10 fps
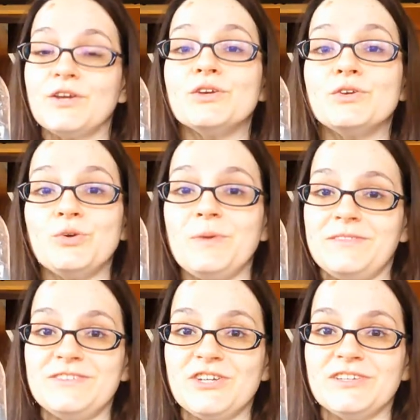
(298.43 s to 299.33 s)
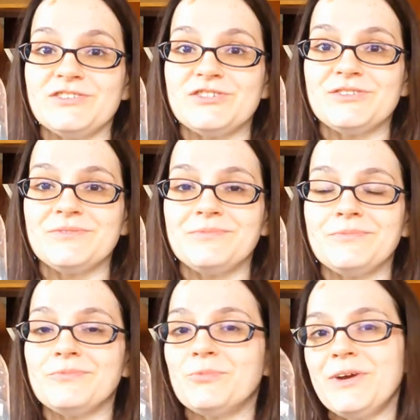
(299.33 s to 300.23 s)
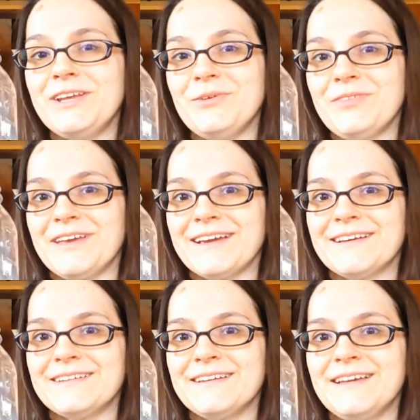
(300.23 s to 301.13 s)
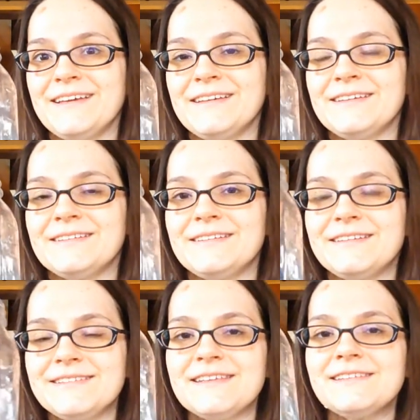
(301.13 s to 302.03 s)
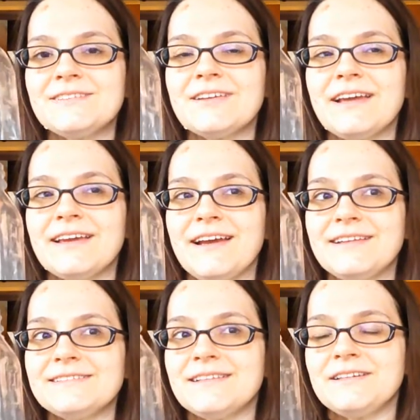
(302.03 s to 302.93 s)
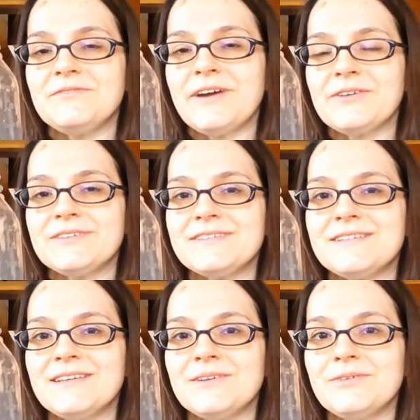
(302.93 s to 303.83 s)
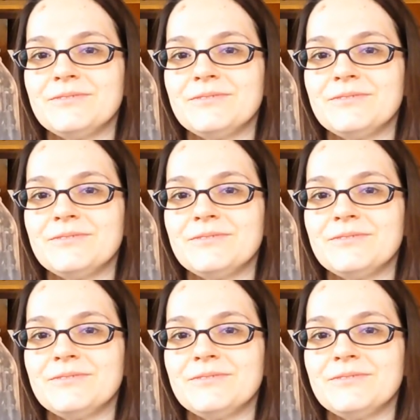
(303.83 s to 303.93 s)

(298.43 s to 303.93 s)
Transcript: You be the judge. What do you think? Does this look like an isolated virus to you?